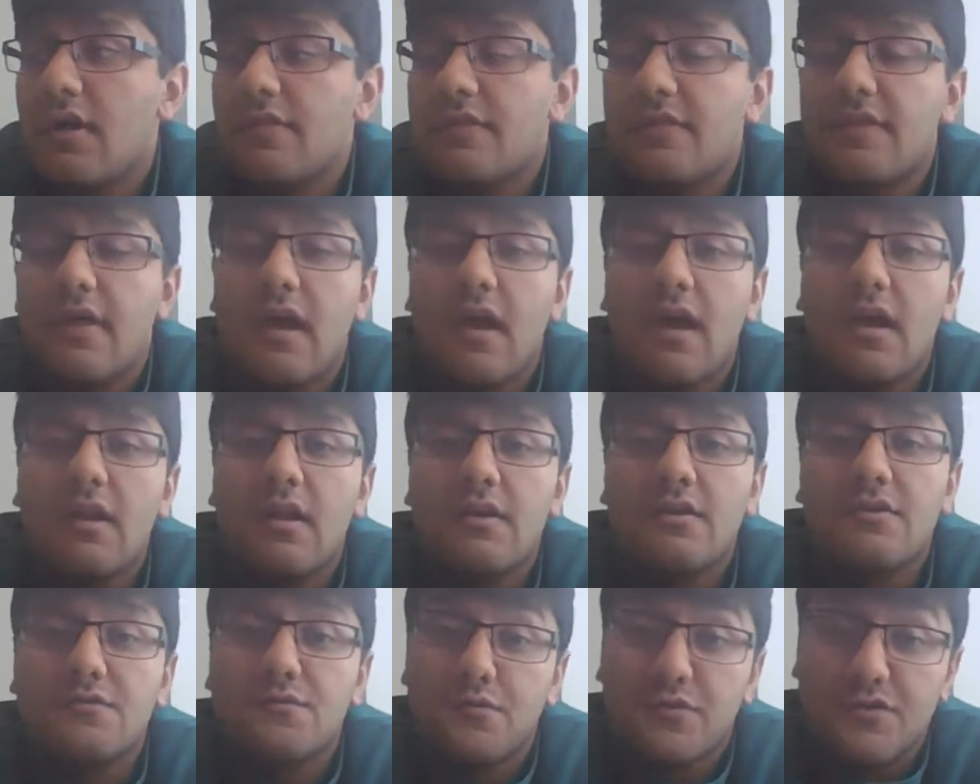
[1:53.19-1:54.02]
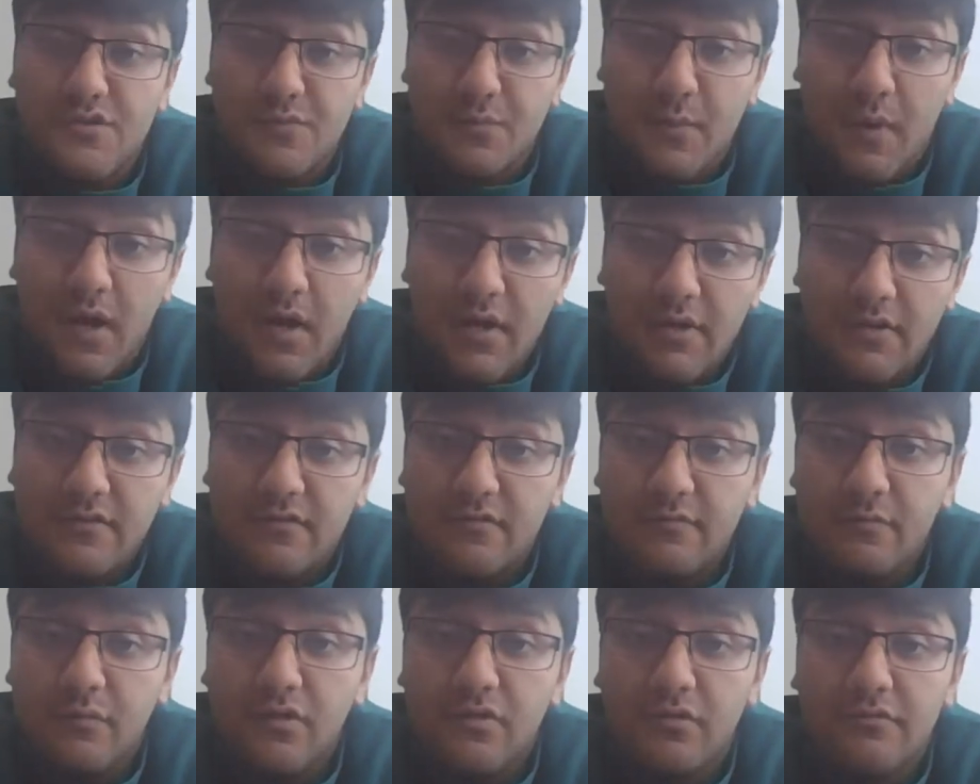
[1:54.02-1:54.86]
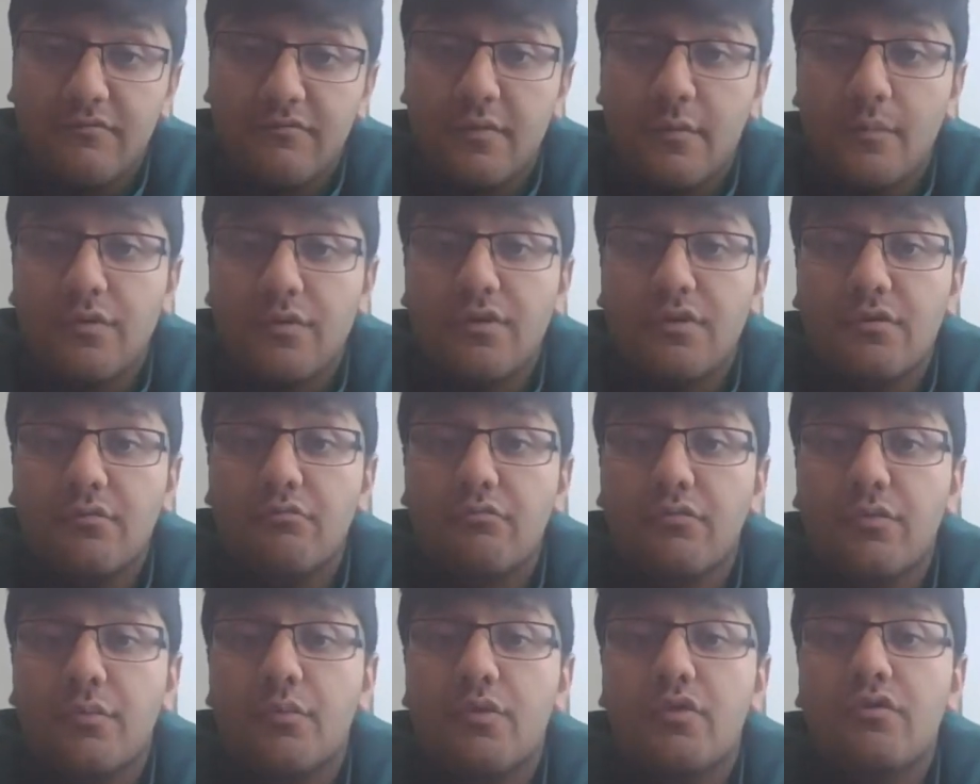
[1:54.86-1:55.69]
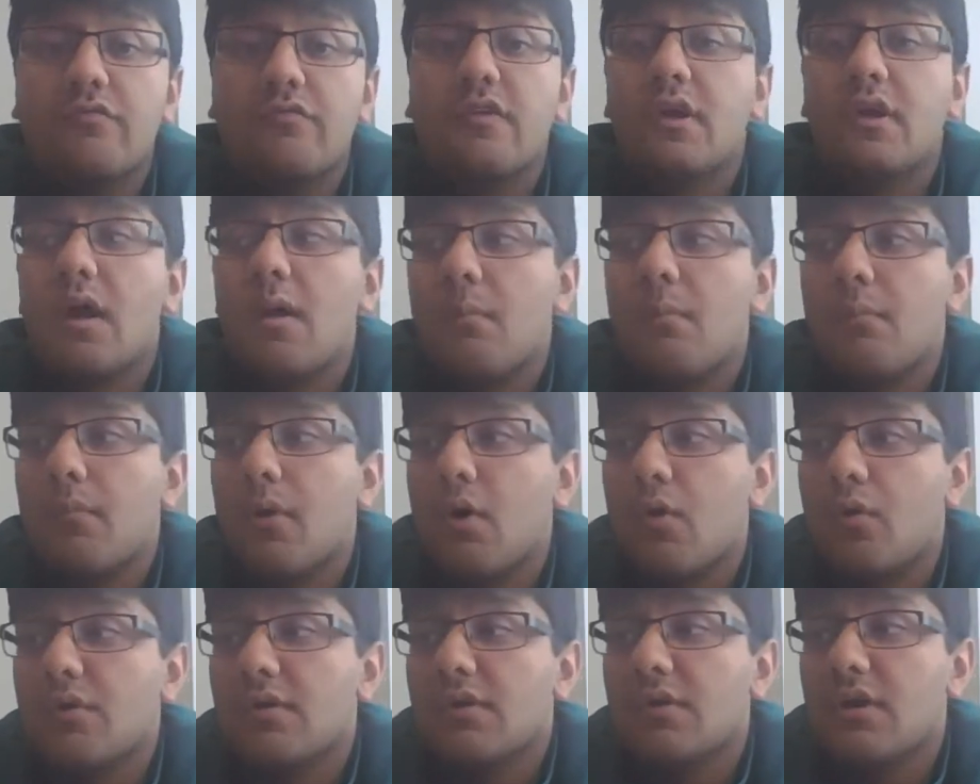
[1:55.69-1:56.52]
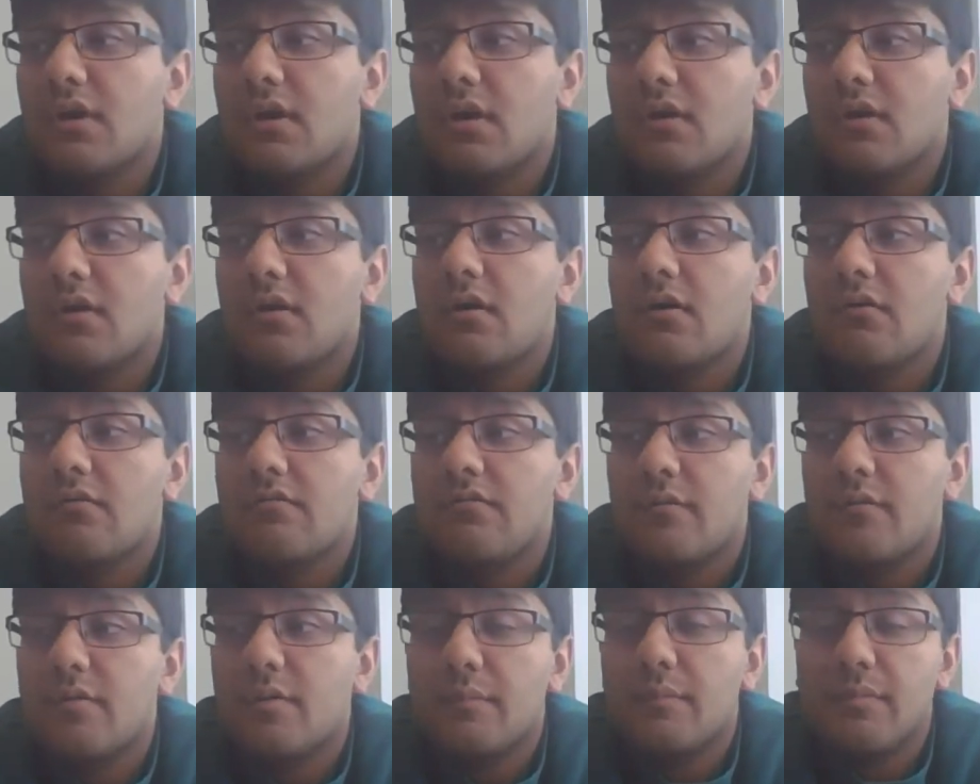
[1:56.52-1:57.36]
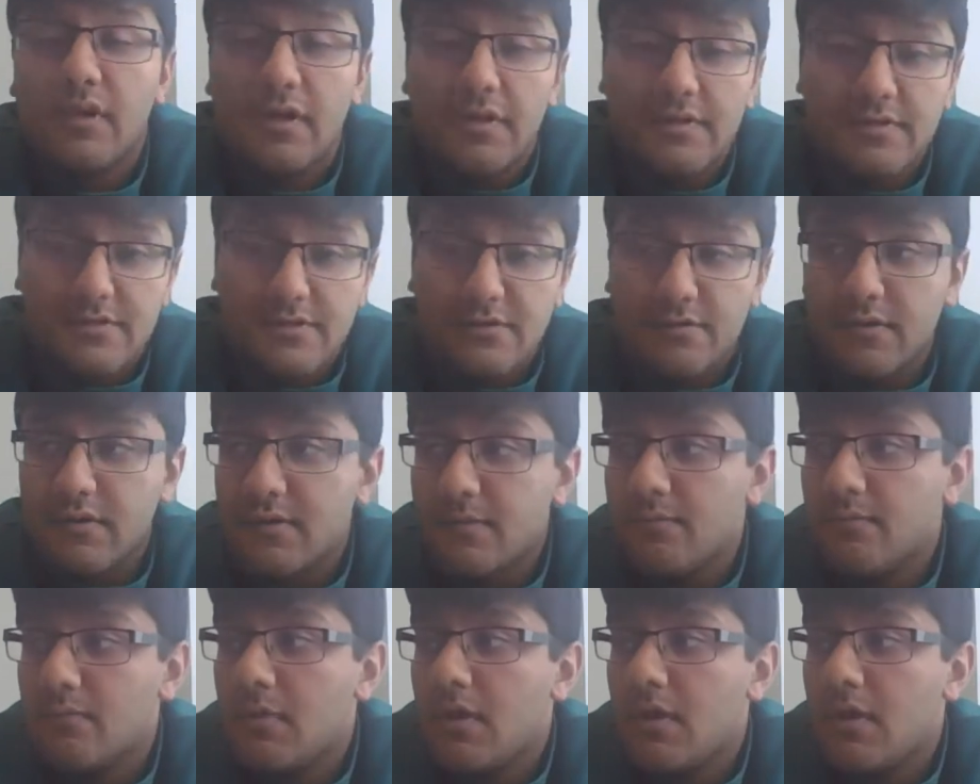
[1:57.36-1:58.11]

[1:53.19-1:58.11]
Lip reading: that is responsible for removing ammonia from the bloodstream.